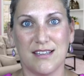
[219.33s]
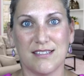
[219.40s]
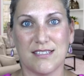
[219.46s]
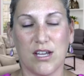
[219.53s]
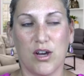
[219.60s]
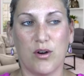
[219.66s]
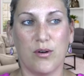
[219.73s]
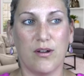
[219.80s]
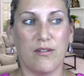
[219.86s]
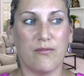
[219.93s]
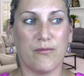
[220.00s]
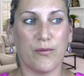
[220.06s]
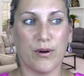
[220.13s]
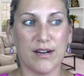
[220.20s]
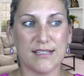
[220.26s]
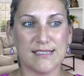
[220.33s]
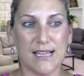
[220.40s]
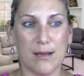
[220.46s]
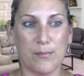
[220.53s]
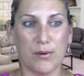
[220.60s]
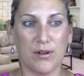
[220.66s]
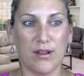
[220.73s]
So for
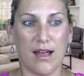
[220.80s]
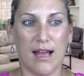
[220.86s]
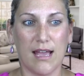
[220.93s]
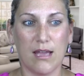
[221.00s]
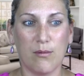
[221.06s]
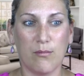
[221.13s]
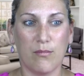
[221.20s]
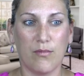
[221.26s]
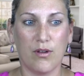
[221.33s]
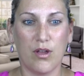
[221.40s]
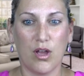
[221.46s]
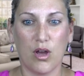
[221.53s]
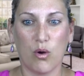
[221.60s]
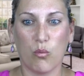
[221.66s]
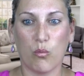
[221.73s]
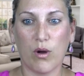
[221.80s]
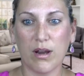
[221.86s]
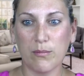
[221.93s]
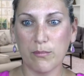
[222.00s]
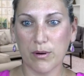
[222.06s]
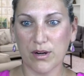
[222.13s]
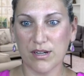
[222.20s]
example, I am
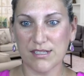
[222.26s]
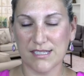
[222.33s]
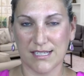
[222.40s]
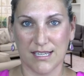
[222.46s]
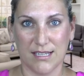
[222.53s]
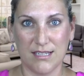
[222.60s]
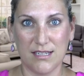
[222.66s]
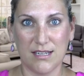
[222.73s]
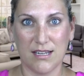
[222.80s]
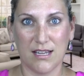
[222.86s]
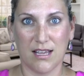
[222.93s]
one person,